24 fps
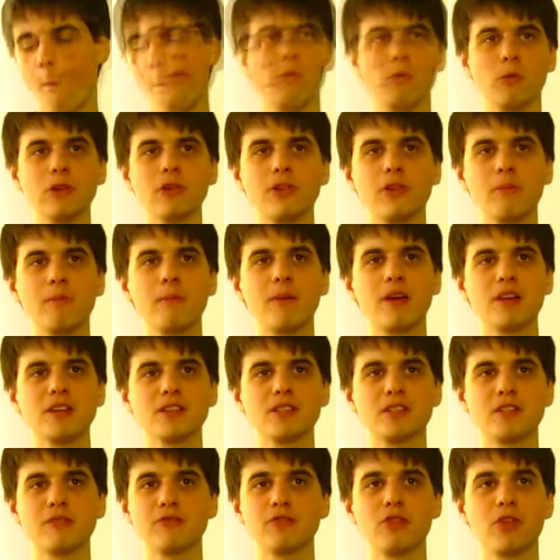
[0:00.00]
One of the
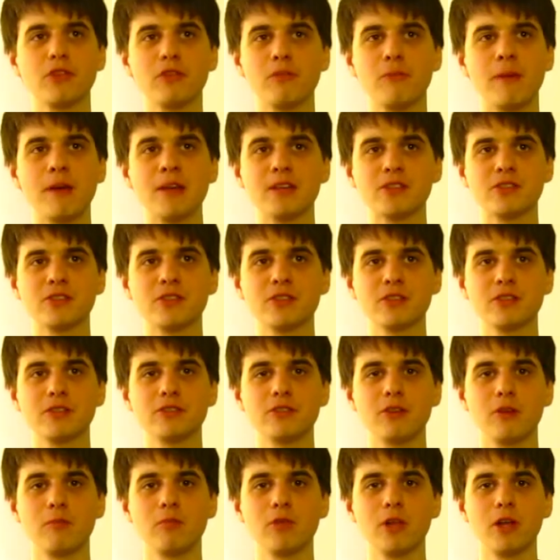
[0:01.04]
best, if not the best,
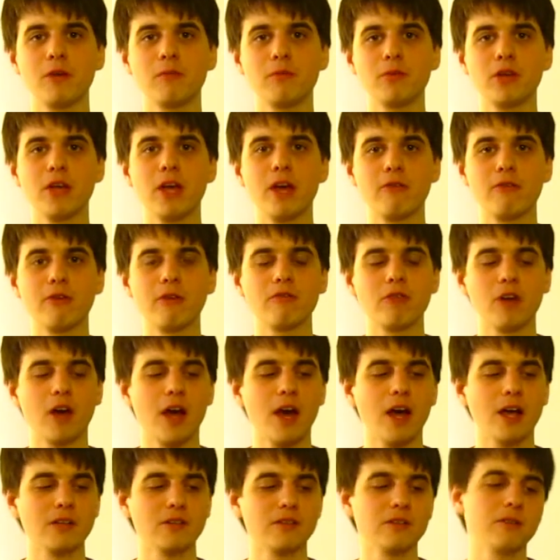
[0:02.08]
double IPA I've ever
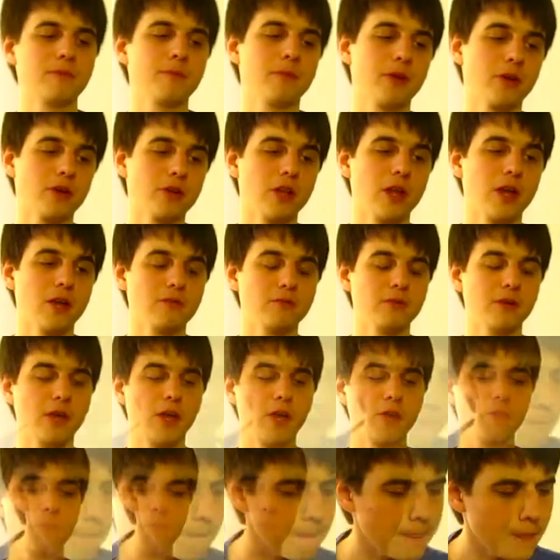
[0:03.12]
had, Imperial
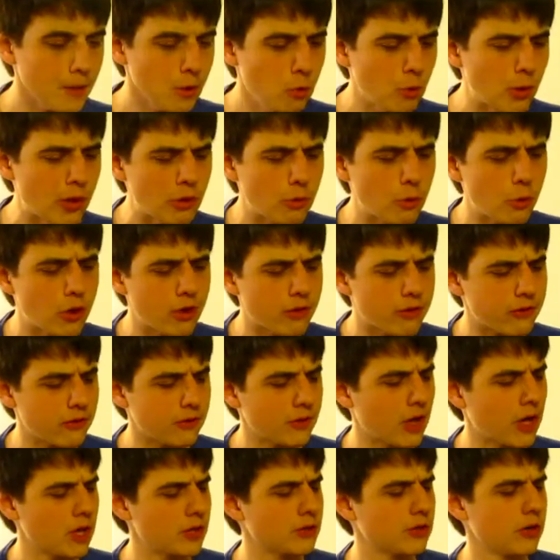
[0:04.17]
IPA. Well worth the $9
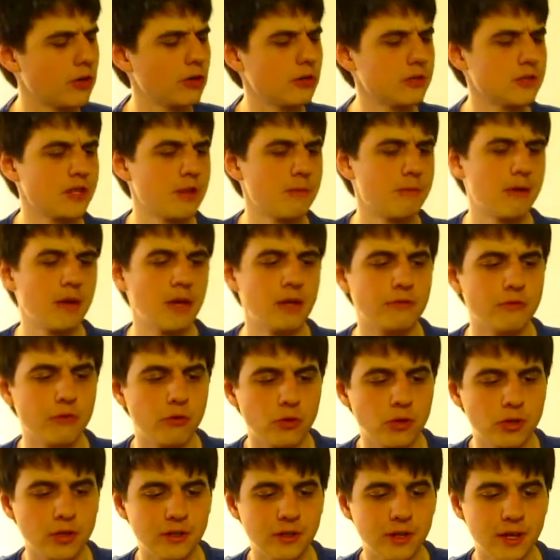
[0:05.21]
I paid
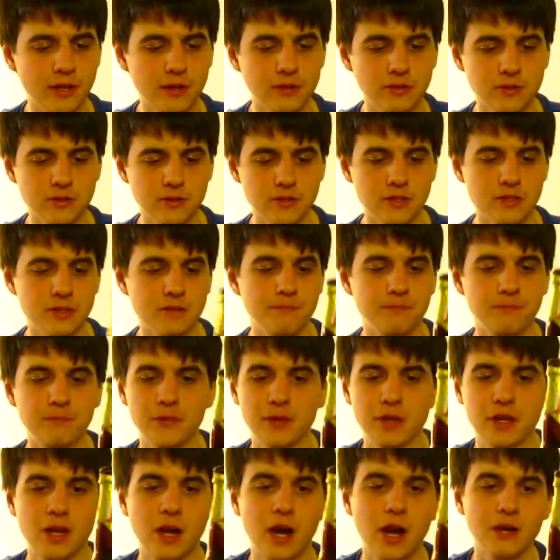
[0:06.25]
for it, and
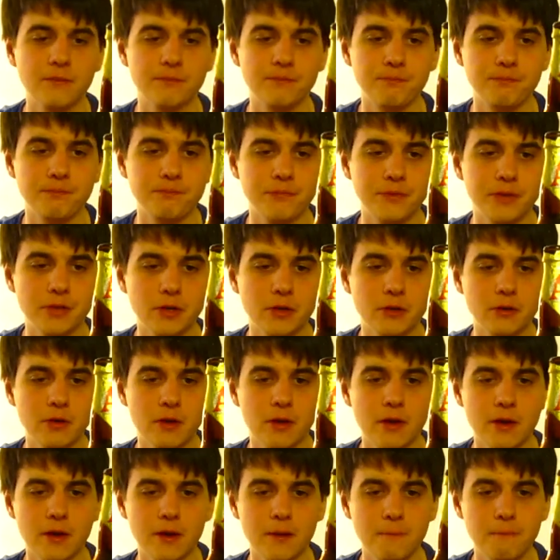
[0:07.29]
can't,
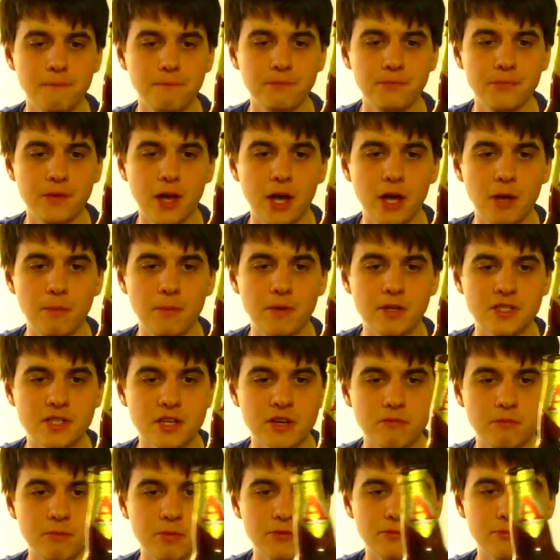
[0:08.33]
help
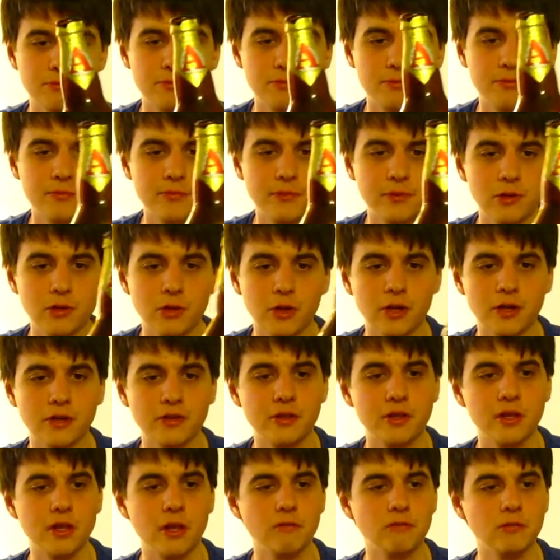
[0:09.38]
myself but look at
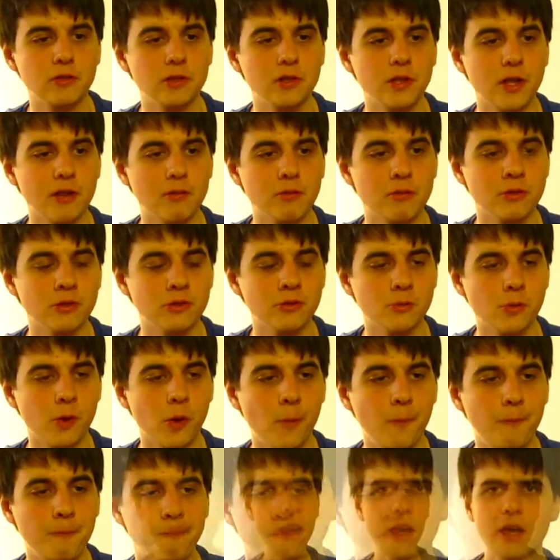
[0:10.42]
the lovely label as
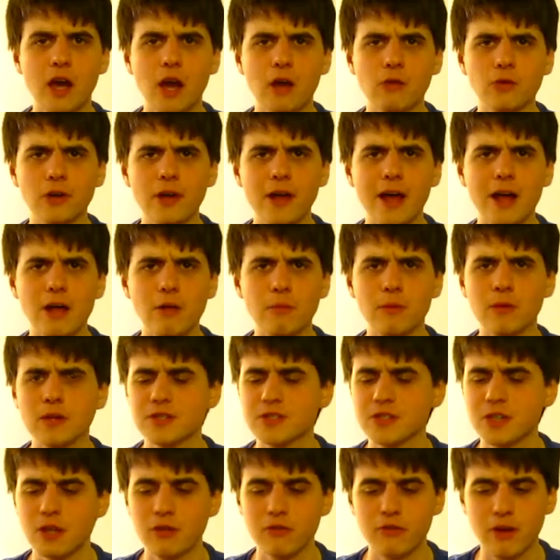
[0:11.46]
well. Can't really help
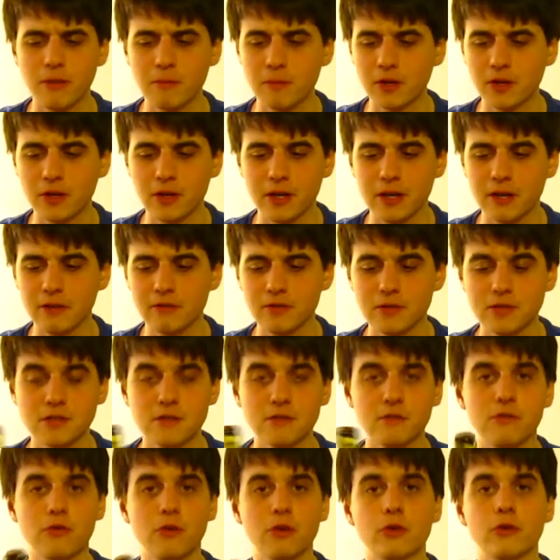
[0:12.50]
myself, I'm going to give this a
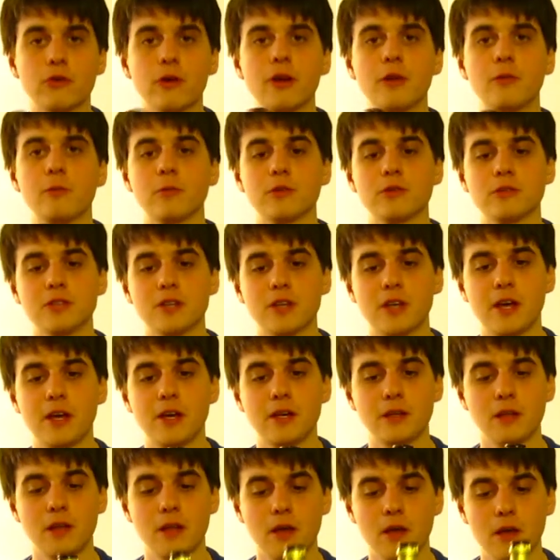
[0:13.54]
full grade once
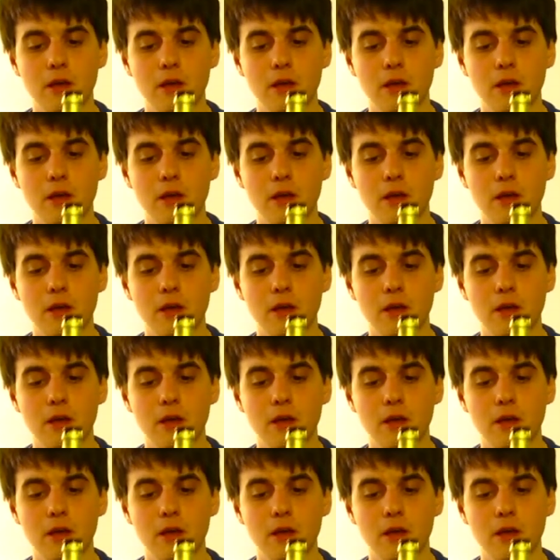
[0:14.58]
again.